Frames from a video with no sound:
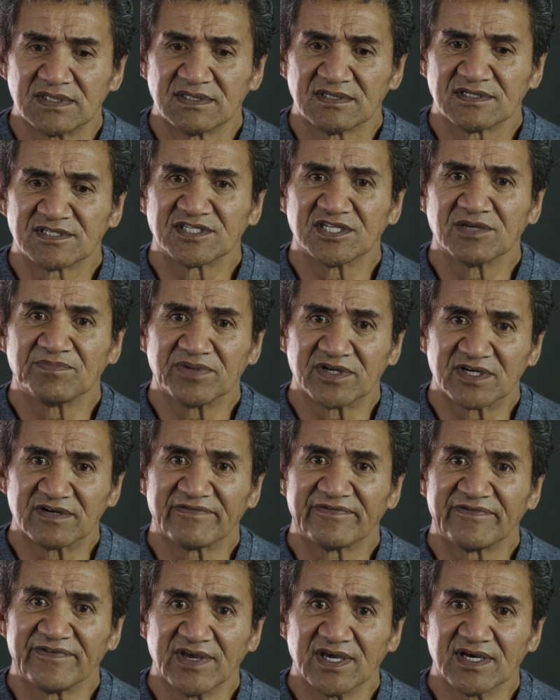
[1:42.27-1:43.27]
snippet of
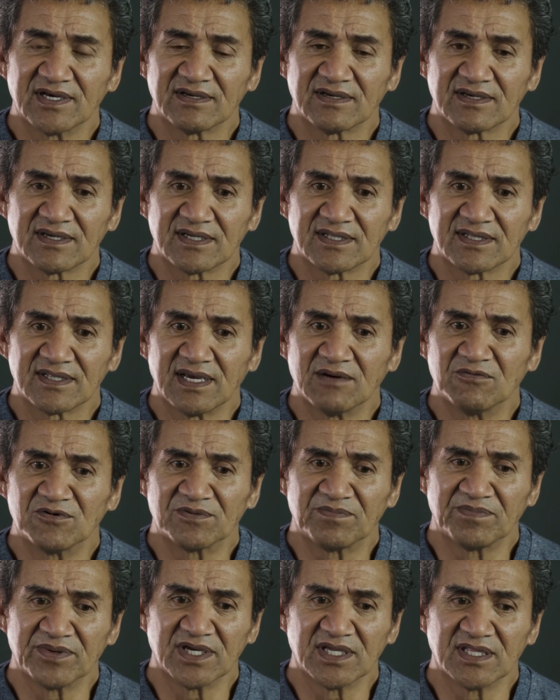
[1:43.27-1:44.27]
fear, that
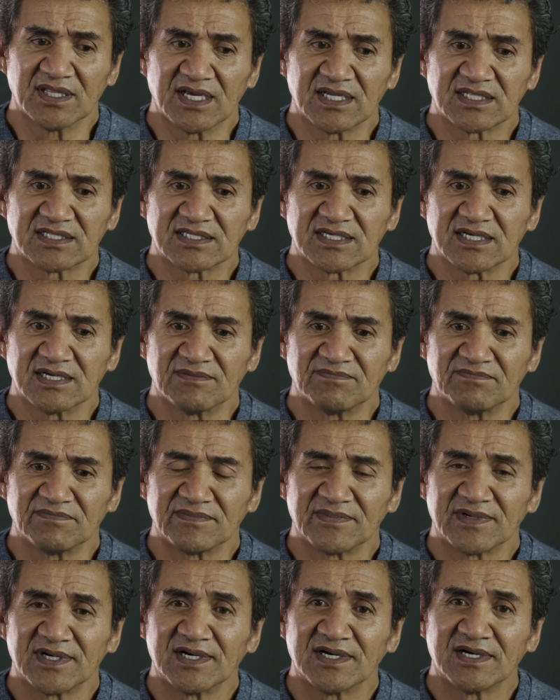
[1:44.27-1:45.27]
would be that
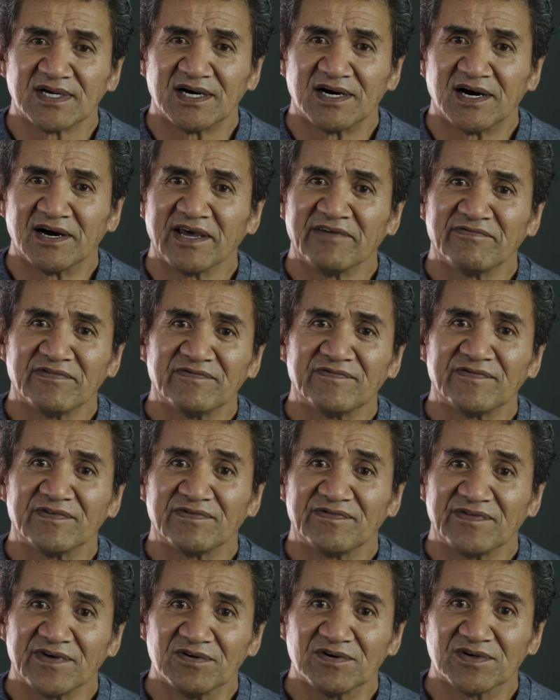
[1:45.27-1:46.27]
I haven't
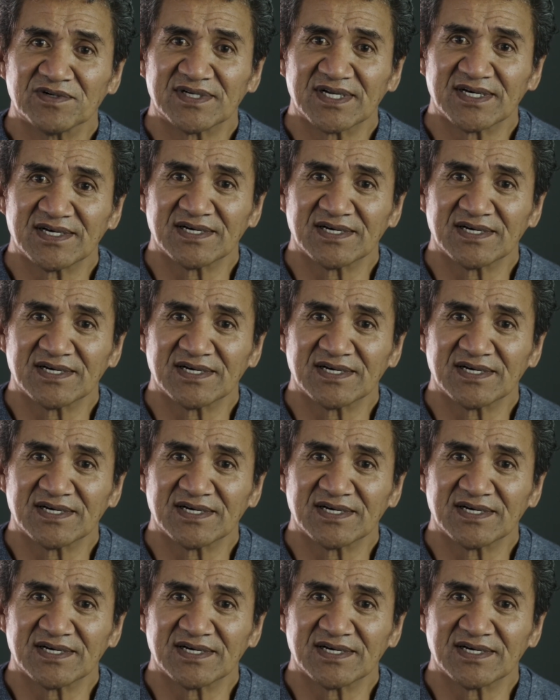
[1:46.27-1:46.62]
fulfilled